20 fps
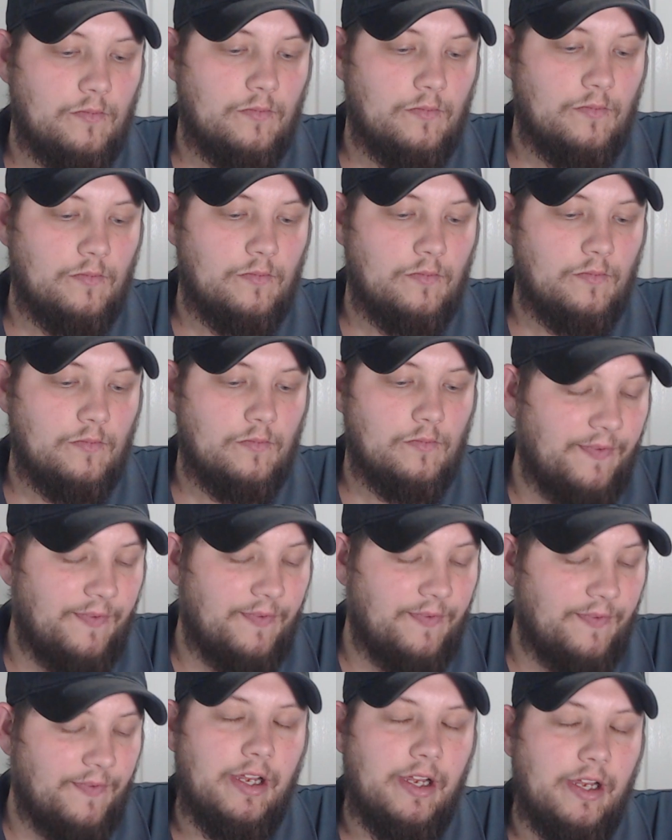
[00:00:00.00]
It is
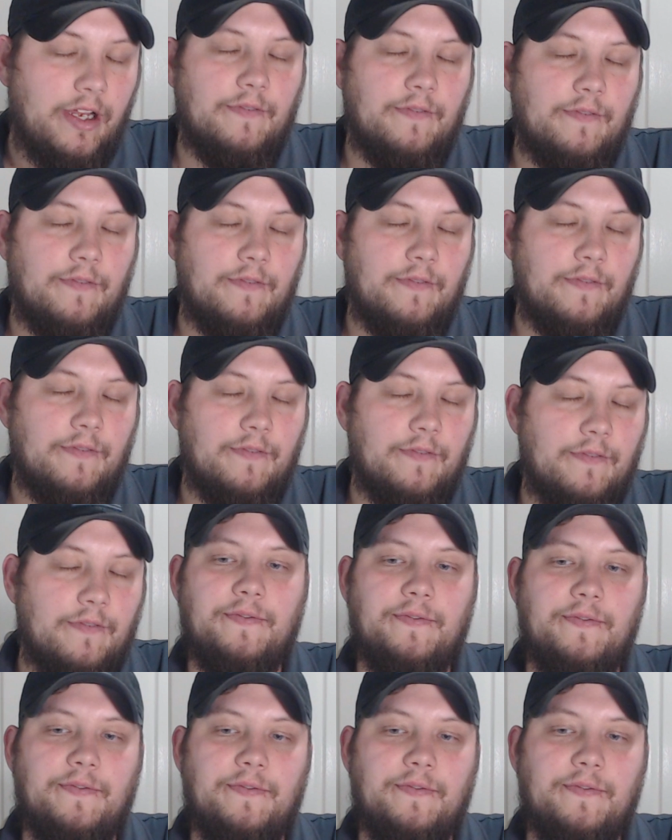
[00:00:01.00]
very, very
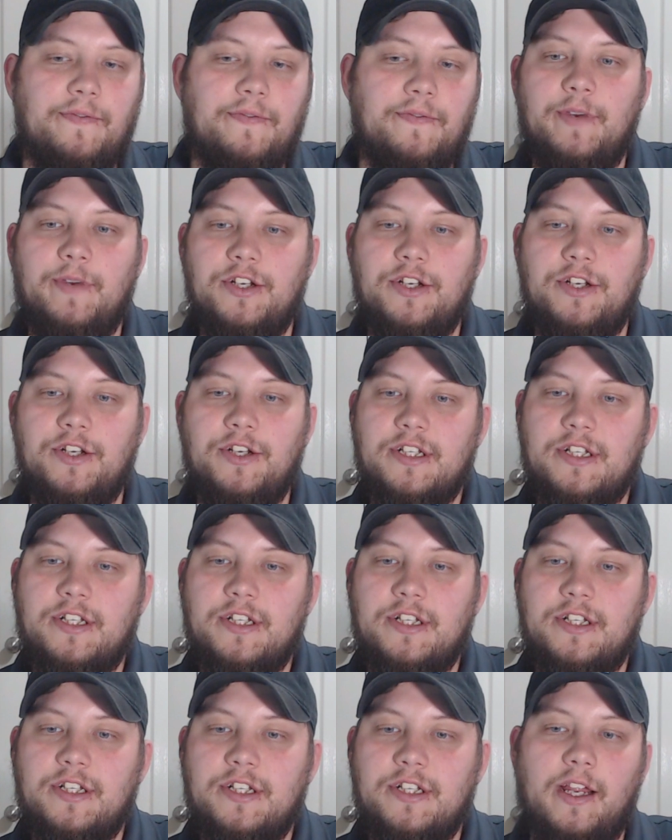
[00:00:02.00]
difficult for me to
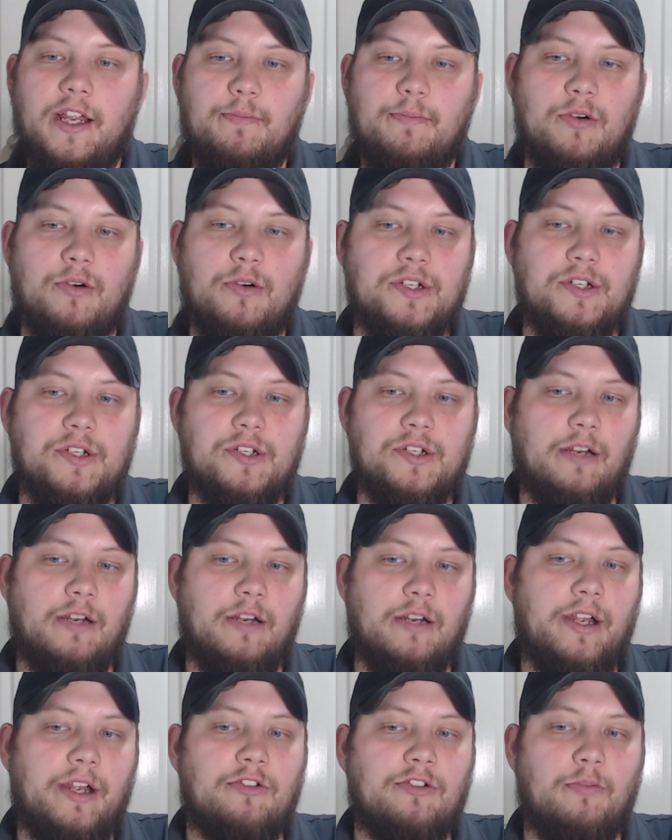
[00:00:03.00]
justify purchasing a
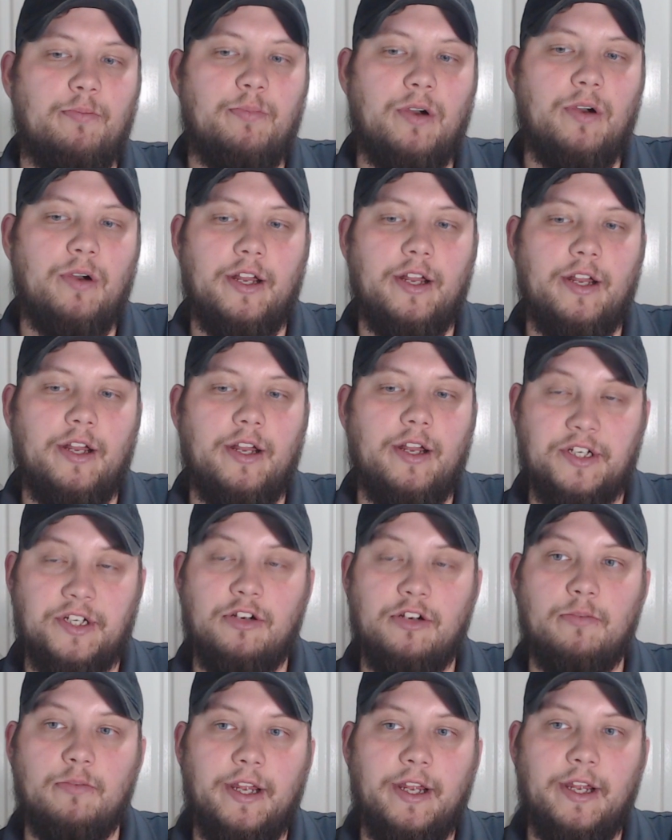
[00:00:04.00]
micropod, a
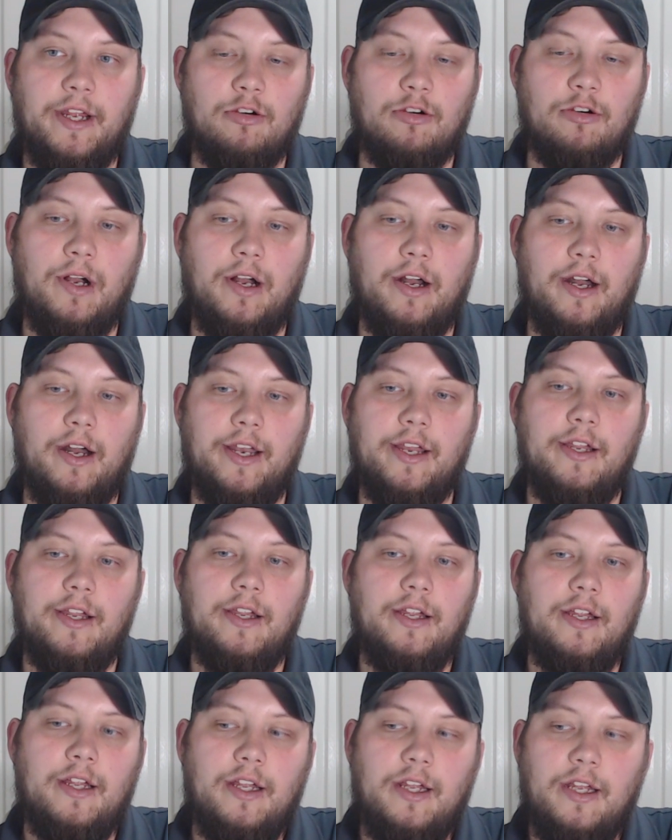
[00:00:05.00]
secure micropod,
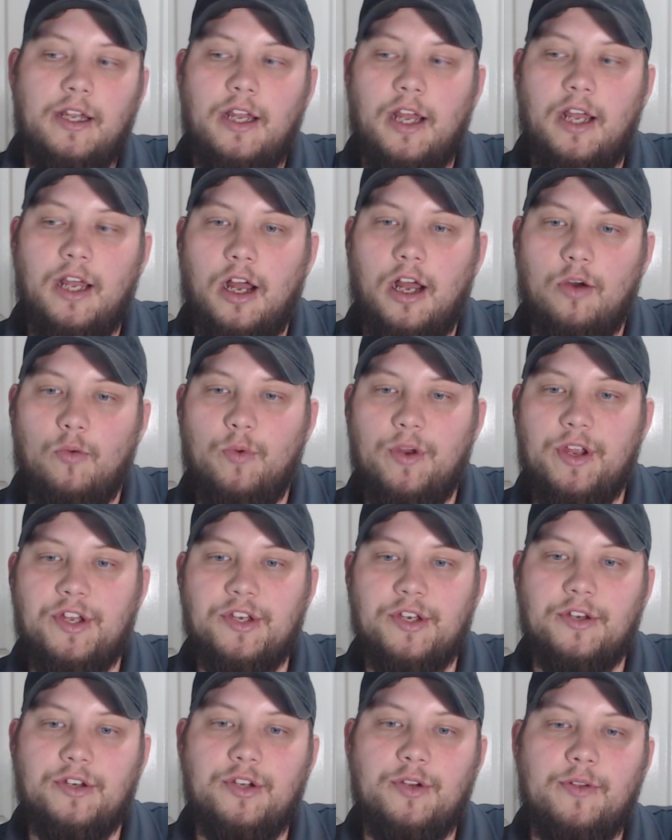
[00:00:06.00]

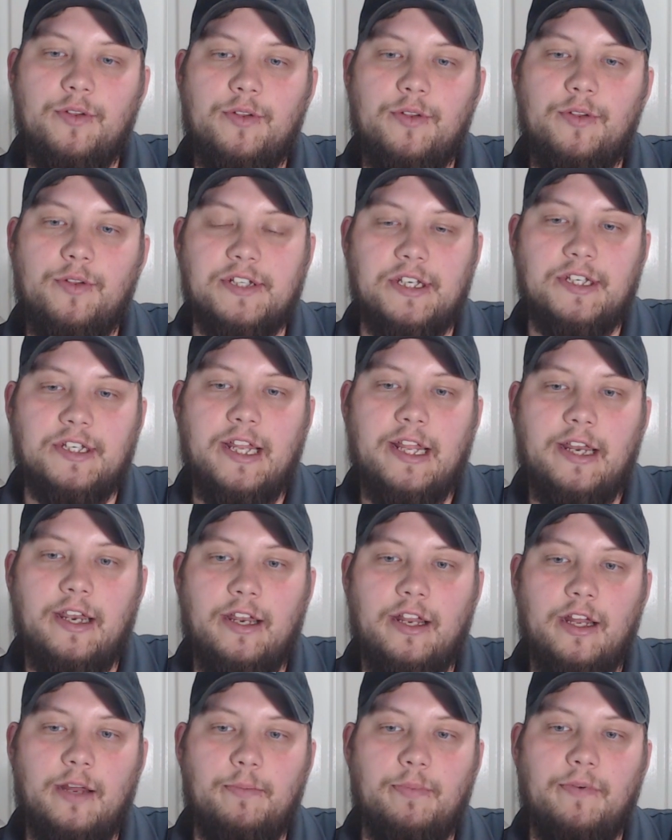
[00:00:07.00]
when 2010
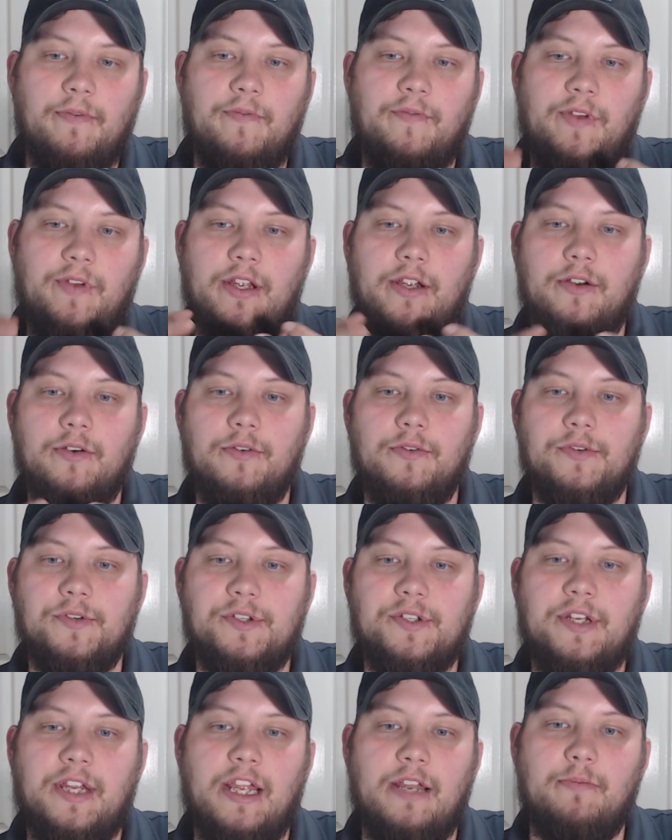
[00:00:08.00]
and up
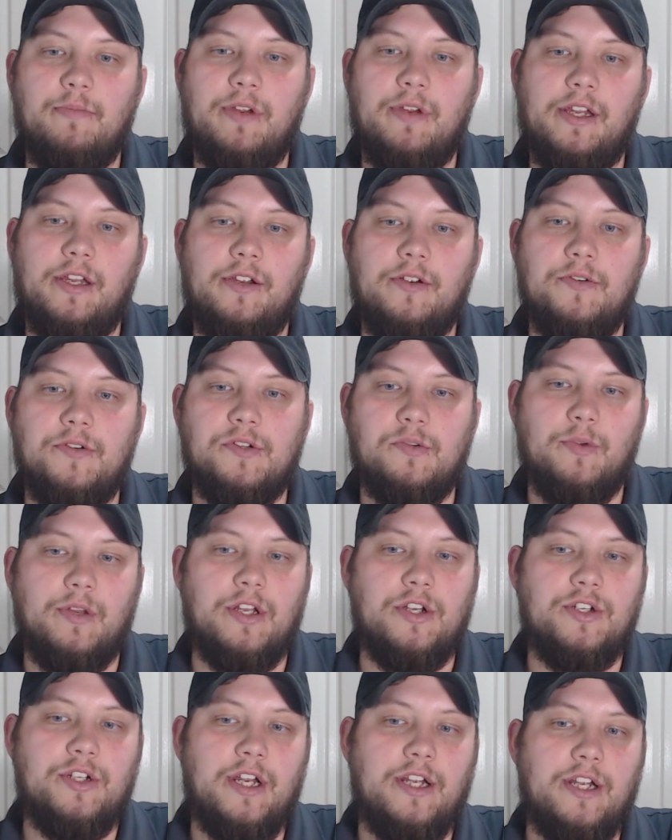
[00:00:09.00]
vehicles can be used with
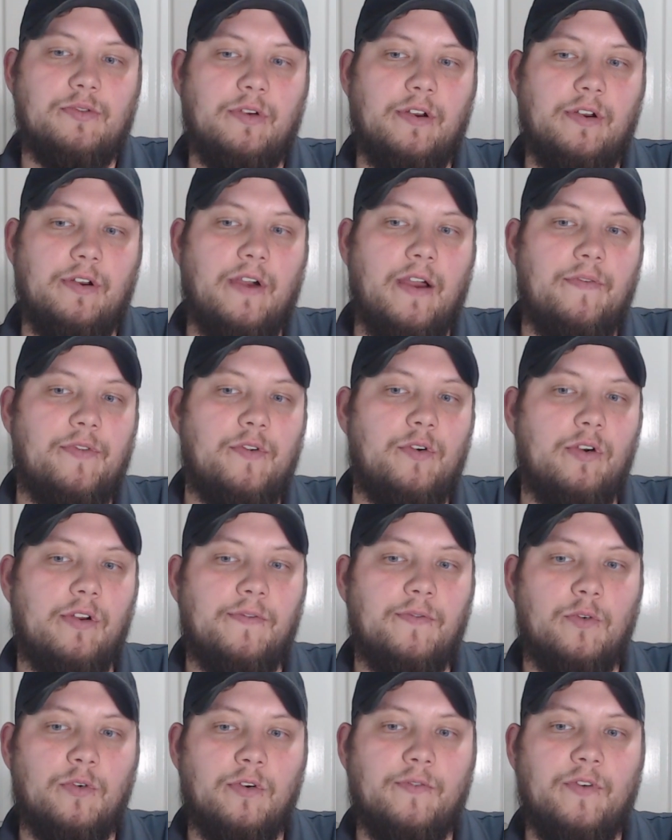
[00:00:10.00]
a
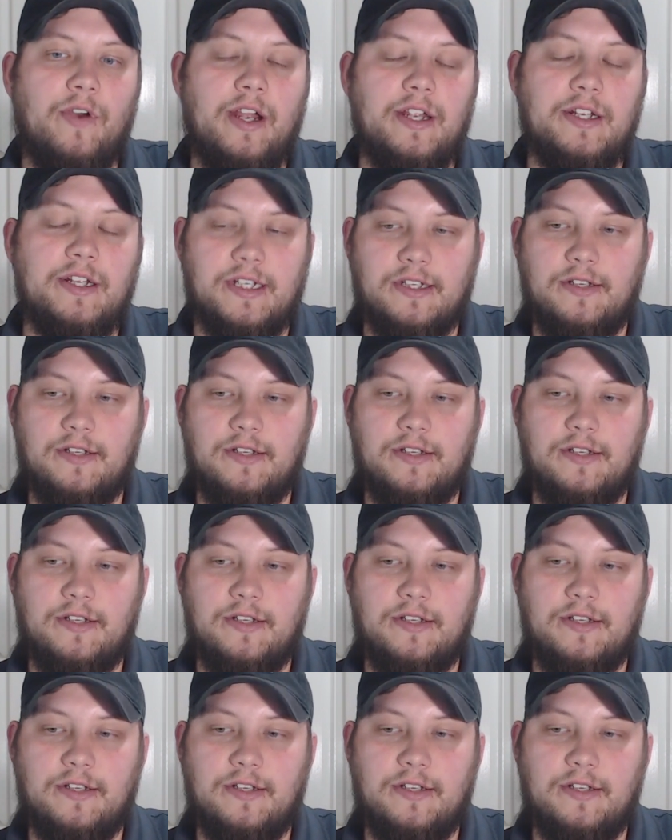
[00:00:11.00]
J2534 device as